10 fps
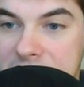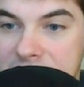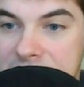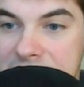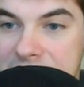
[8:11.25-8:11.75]

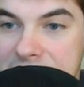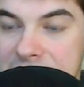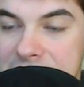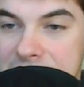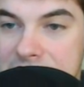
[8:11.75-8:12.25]
I
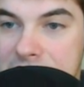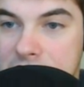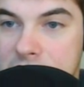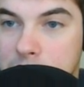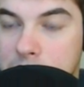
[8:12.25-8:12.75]
need
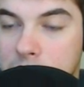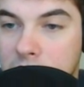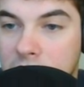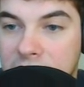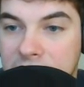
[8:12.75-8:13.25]
some
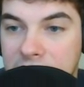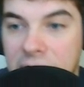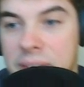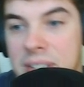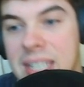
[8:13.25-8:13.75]
front line. I
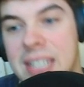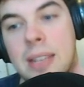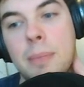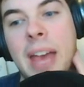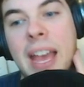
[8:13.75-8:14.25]
have a
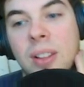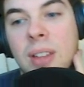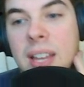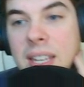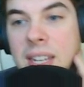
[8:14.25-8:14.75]
decent back
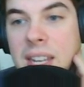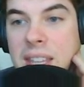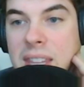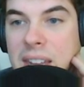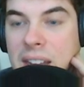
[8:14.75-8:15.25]
line,
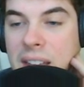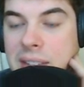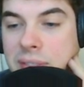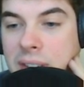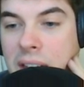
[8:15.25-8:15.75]
and then
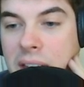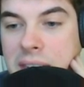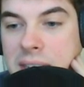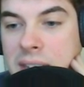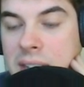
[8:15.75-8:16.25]
I've
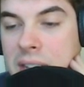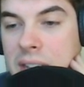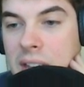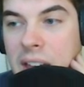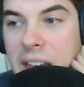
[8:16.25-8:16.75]
got
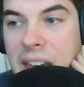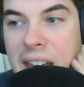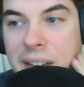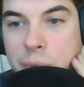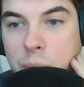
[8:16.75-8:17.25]
a
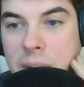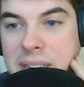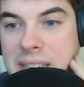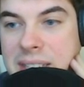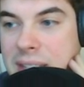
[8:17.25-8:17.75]
halfway
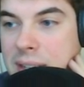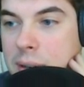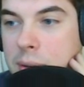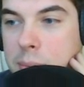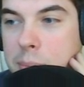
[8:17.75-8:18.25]
decent
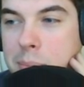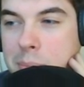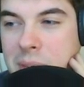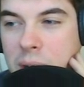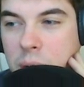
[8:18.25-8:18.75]

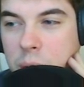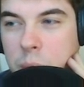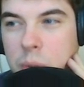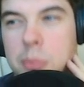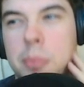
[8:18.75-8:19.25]
middle
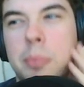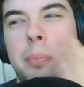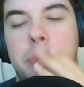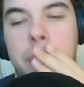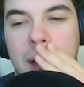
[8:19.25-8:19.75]
group.
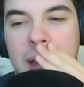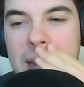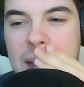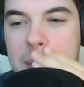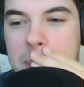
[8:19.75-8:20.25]
But
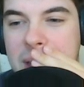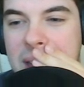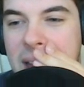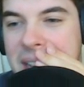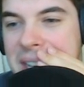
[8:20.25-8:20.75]
I'm
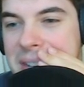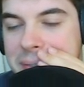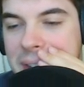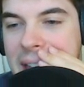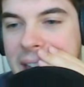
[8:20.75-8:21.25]
kind of
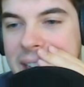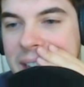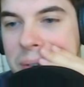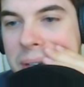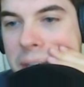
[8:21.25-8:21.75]

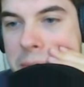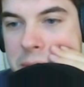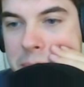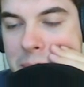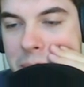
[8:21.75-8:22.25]
lacking when it comes
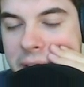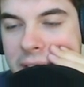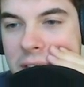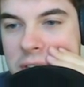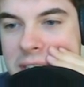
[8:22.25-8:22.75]
to people that
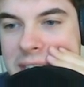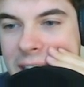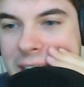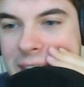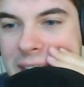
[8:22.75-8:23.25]
can actually
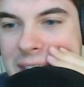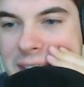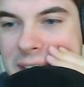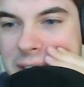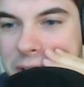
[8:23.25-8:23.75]
take the hits
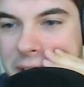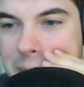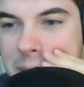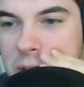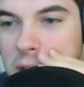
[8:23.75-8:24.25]
and deal
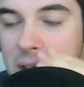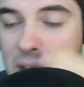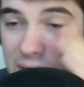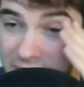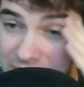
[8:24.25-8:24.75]
damage.
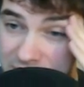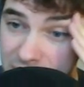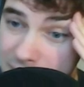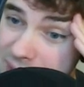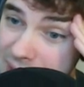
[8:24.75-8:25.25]
I'd
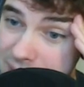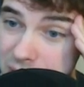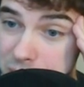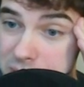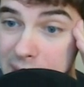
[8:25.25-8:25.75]
love to have
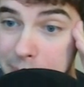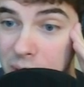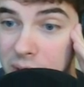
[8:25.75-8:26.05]
another leper.